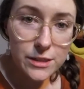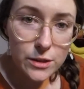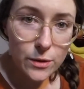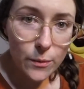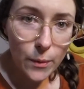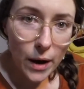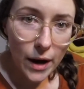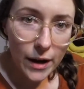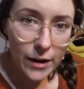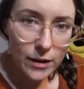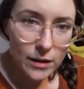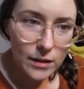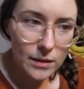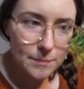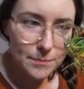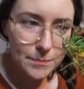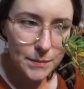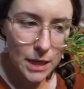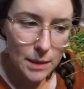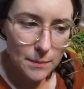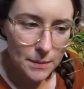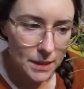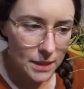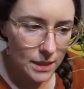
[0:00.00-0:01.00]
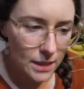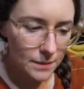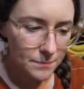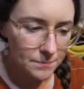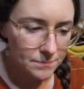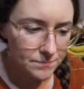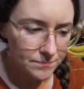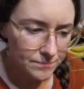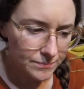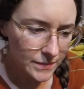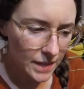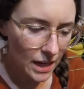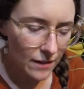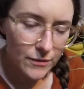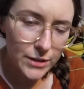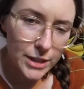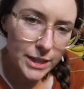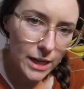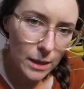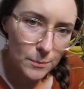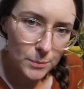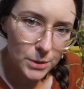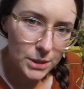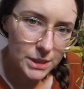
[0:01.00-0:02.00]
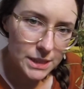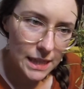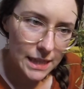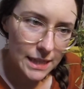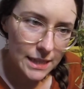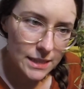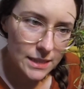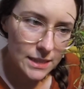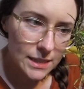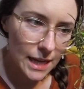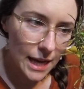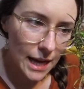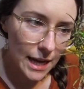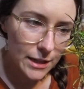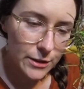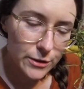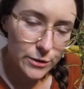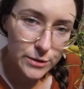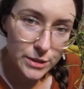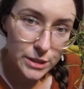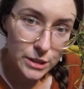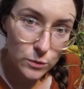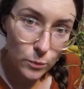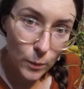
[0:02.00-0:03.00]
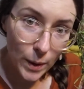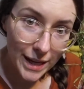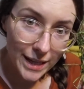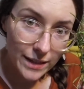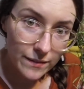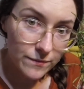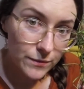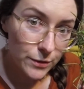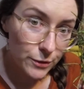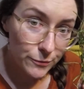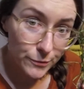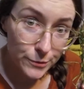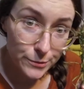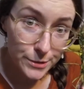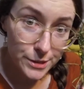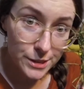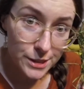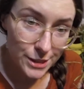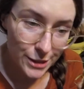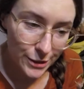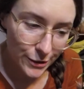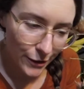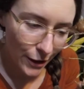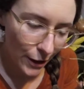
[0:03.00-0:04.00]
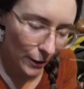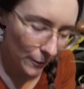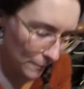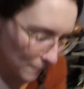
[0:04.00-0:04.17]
the water maybe every couple days, and you just wait for roots to grow.